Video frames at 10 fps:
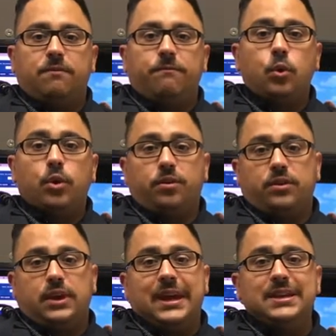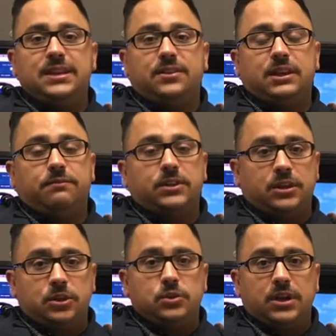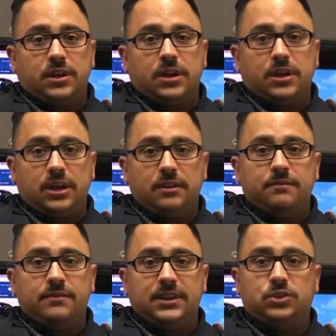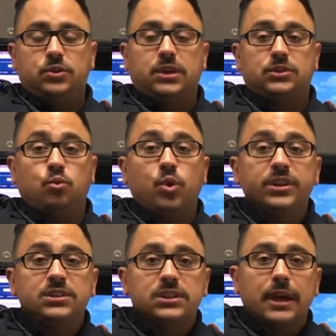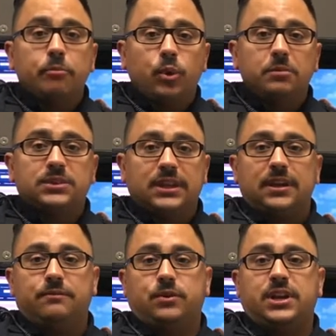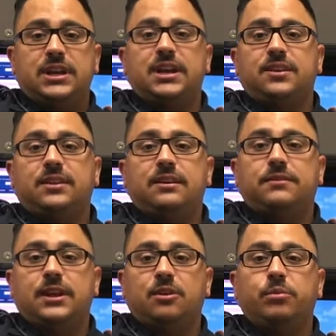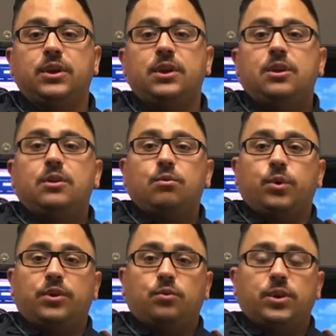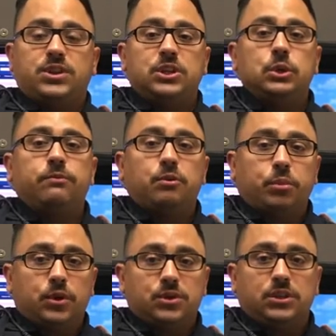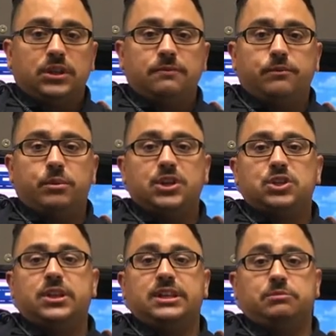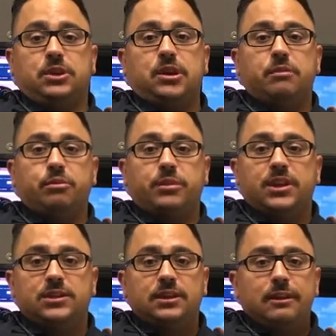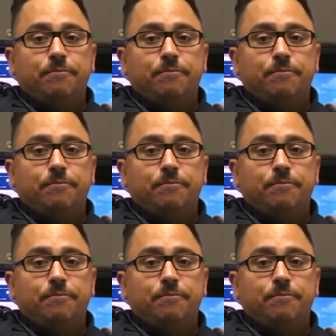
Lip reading: the fourth, idtheft.utah.gov, that's Utah's one-stop website for identity theft help with what to do if your personal information has been compromised.